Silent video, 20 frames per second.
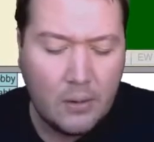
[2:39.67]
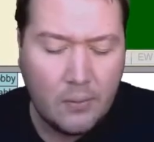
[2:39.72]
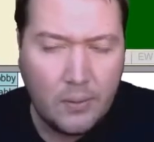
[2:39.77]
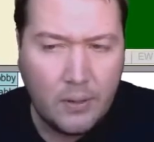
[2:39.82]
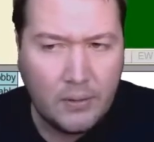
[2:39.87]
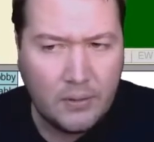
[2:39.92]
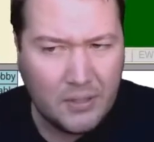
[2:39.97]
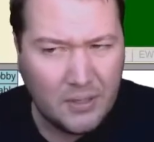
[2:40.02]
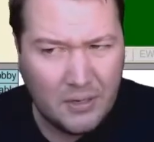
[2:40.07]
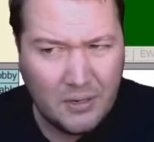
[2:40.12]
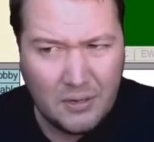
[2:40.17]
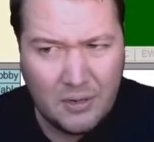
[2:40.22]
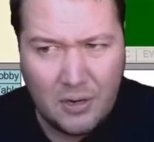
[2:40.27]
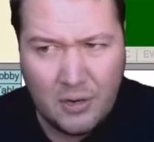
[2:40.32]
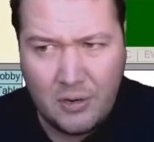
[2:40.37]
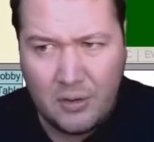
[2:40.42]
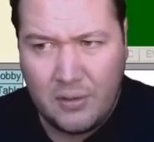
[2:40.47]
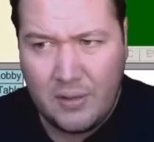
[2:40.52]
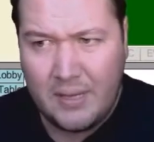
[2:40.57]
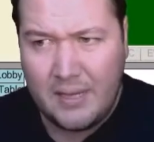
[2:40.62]
We also
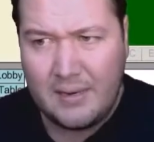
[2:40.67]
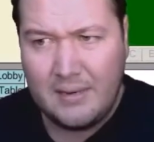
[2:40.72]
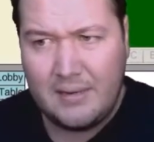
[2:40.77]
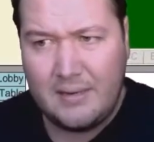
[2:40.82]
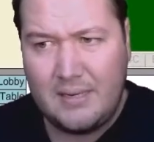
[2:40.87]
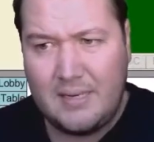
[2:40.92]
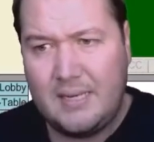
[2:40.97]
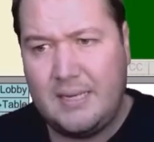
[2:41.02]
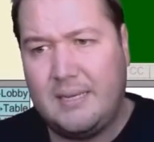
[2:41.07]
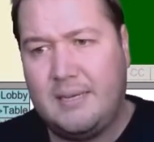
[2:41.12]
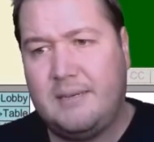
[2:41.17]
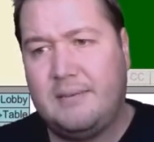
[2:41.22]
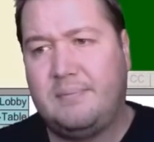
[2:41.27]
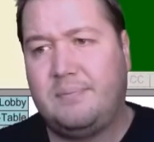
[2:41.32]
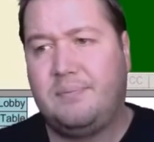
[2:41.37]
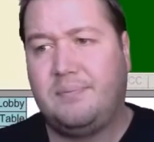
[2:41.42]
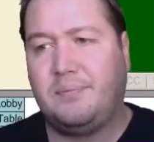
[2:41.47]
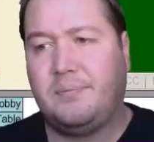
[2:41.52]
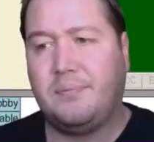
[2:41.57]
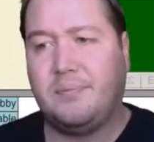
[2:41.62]
know that
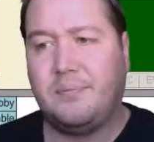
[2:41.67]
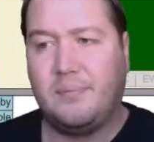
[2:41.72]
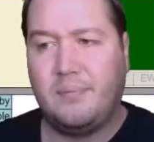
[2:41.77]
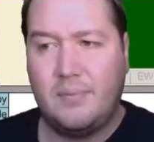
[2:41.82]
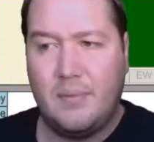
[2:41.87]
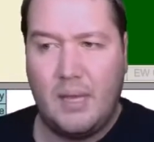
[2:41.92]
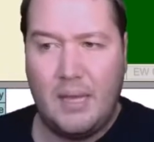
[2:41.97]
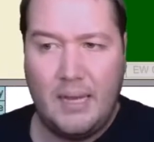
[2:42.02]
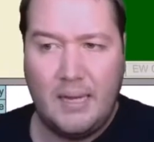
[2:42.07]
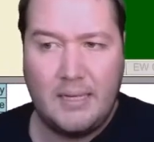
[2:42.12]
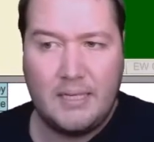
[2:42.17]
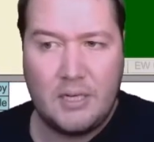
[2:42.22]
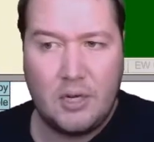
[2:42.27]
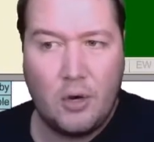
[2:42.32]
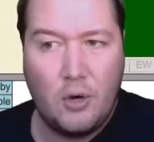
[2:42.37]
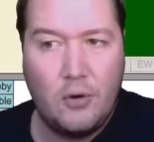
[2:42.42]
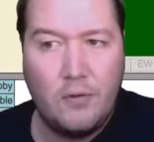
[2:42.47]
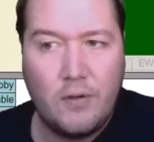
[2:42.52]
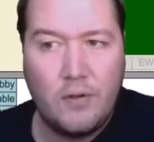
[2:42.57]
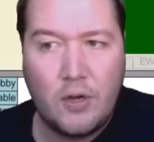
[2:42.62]
East
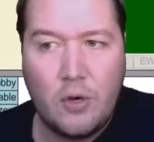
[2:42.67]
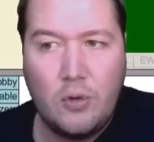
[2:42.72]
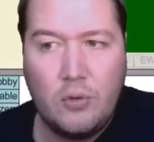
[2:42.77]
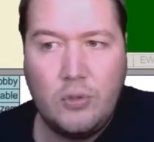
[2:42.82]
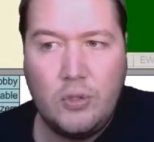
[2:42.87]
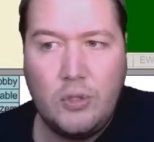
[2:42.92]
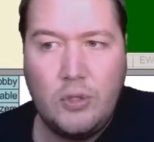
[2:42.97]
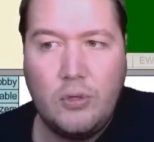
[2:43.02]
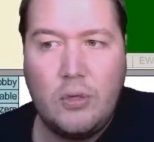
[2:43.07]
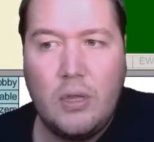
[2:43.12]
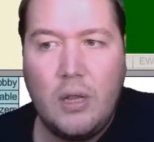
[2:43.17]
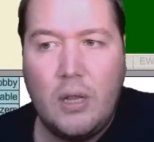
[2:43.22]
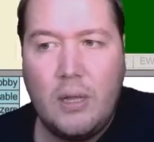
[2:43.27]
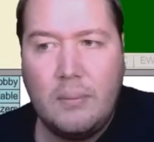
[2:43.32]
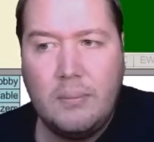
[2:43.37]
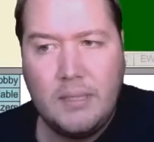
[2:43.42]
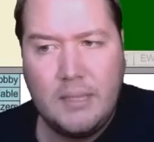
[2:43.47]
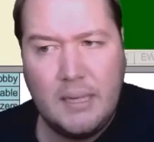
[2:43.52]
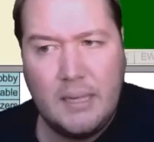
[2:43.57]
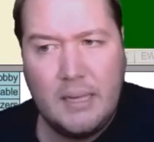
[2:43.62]
overcalled two
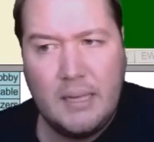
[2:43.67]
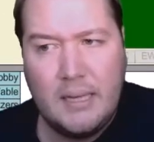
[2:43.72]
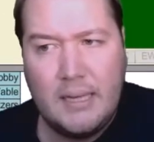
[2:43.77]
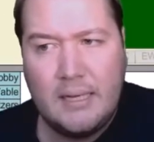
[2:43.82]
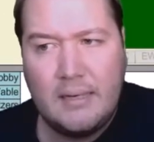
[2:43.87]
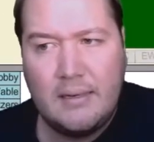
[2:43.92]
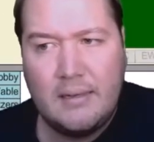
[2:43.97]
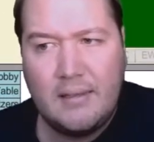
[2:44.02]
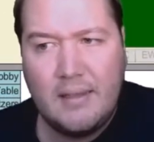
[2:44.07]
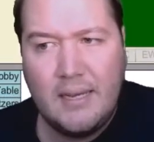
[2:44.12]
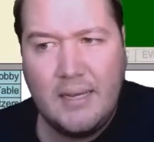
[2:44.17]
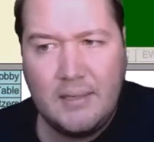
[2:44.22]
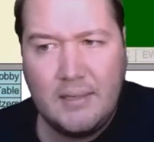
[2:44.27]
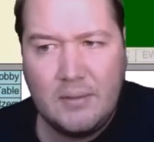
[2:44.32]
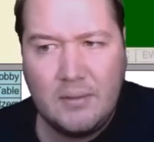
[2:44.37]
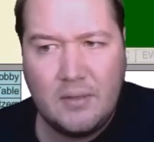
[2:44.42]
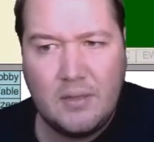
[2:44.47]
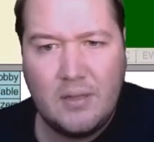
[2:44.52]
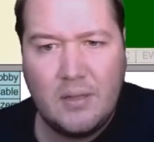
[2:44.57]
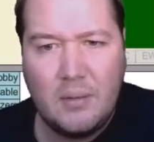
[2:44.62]
clubs, and the
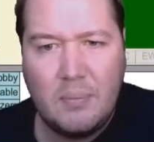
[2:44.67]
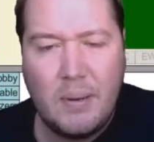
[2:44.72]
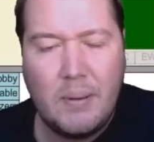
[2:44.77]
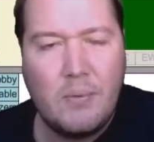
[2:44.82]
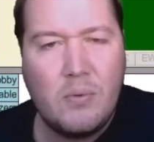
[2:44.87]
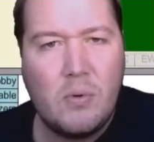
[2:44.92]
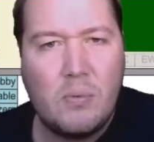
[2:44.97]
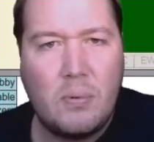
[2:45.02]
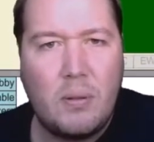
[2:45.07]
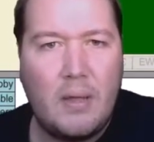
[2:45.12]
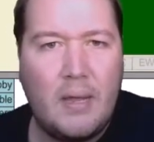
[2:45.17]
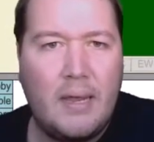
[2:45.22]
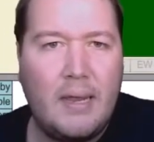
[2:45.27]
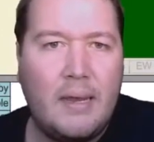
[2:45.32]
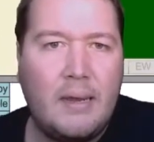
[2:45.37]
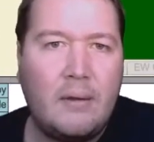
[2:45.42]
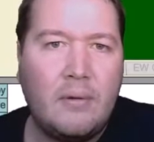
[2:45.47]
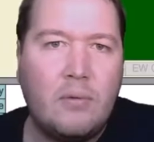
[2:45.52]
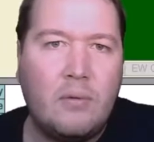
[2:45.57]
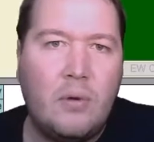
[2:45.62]
people we were
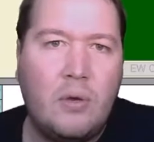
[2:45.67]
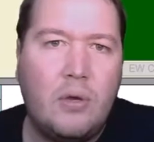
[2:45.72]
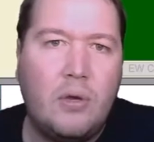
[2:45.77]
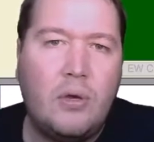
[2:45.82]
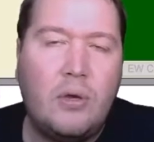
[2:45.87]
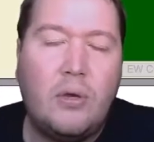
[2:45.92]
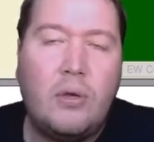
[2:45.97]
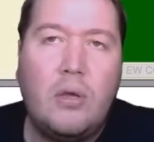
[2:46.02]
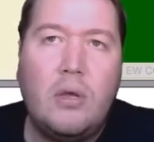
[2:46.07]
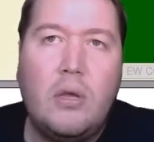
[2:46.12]
playing were